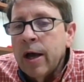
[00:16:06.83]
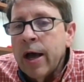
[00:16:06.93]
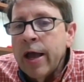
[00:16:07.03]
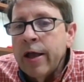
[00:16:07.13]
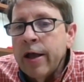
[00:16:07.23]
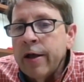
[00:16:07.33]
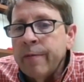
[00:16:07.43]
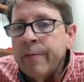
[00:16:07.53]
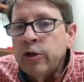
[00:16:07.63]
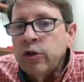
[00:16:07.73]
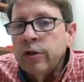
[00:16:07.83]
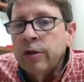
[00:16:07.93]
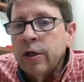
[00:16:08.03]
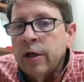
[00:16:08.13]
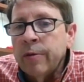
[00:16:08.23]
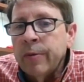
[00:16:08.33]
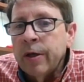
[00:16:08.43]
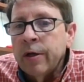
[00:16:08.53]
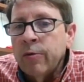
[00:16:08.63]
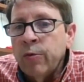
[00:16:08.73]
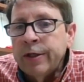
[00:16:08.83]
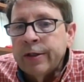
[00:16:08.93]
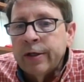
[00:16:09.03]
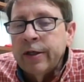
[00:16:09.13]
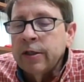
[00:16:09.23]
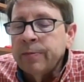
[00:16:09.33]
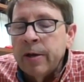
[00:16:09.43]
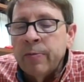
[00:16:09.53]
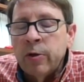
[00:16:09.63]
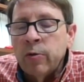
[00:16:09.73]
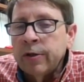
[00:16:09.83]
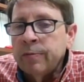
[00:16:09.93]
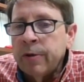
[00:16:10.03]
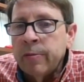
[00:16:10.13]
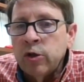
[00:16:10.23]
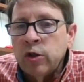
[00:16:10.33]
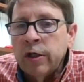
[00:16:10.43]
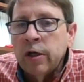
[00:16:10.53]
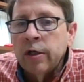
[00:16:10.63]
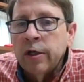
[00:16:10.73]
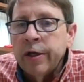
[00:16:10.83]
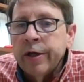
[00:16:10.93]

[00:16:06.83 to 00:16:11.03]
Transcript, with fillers: I mentioned um, recently this paper that was publishing on